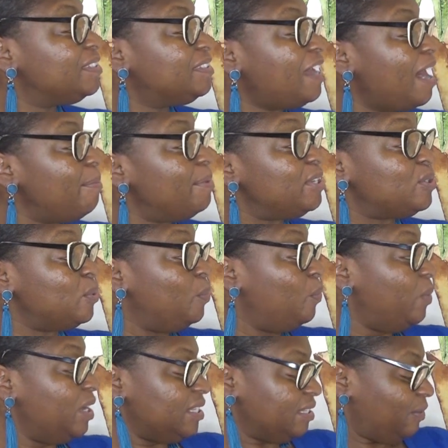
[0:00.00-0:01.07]
Thomas
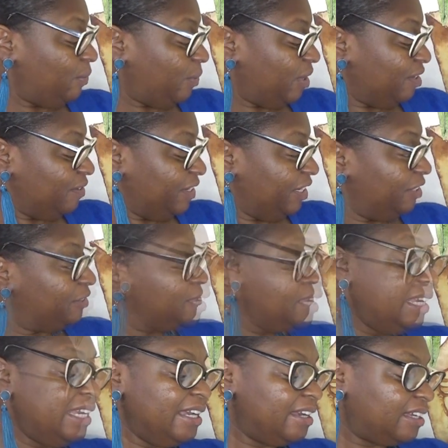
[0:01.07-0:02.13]
wasn't worried.
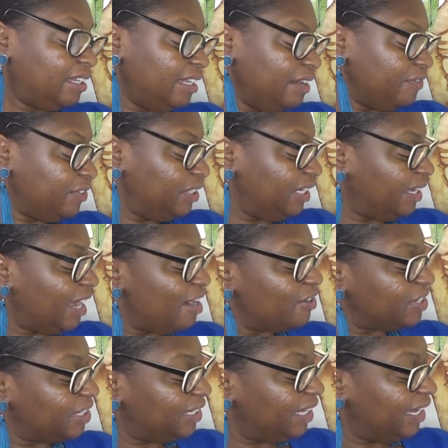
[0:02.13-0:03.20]
He had cleverly
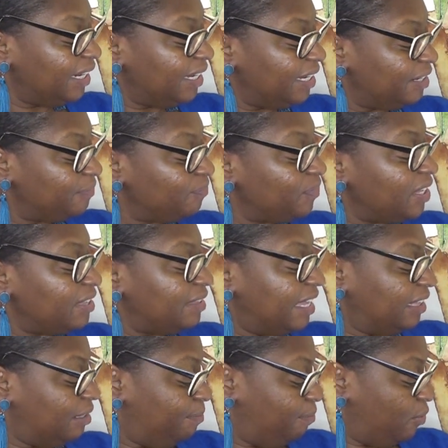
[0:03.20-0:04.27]
calculated
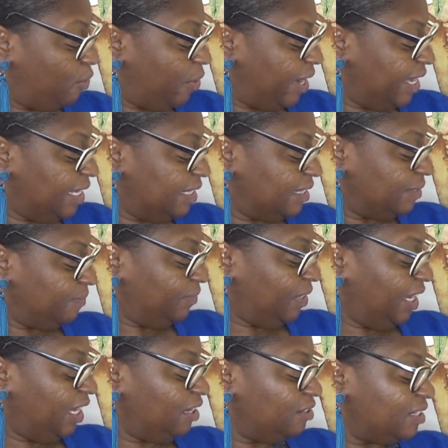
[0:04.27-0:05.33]
that the boys
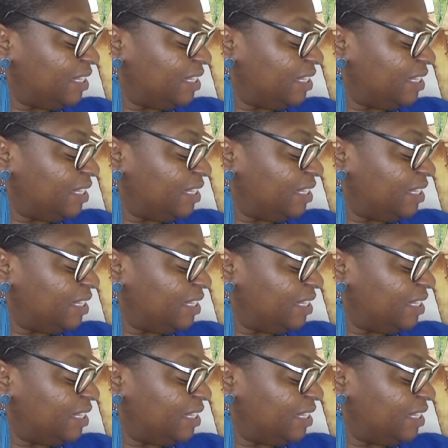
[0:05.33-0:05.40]
held